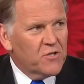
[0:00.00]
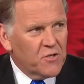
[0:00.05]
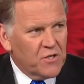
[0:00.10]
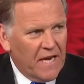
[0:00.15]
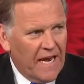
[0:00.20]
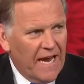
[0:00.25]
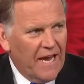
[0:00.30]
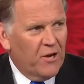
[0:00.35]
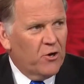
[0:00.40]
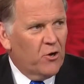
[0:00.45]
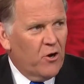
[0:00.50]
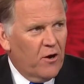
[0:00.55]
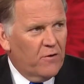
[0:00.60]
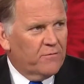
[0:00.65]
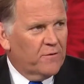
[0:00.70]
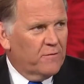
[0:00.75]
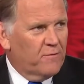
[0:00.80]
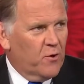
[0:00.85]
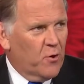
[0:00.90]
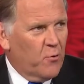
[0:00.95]
handoff of
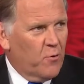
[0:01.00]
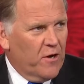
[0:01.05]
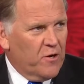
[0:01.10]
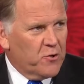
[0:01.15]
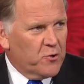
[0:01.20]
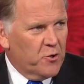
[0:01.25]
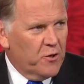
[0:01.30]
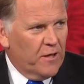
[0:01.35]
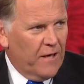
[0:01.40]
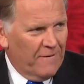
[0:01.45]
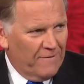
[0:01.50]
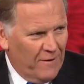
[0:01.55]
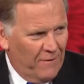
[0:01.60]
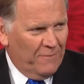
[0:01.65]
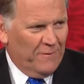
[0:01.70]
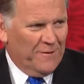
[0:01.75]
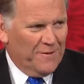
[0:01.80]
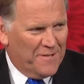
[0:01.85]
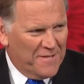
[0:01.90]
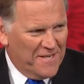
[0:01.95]
a question I've ever
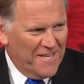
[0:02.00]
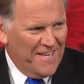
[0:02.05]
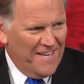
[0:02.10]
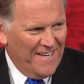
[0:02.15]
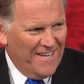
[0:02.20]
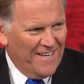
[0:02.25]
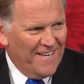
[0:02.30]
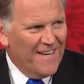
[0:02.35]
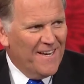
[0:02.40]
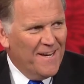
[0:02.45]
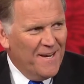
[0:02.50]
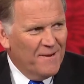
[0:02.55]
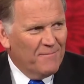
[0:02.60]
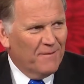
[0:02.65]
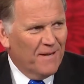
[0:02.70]
seen by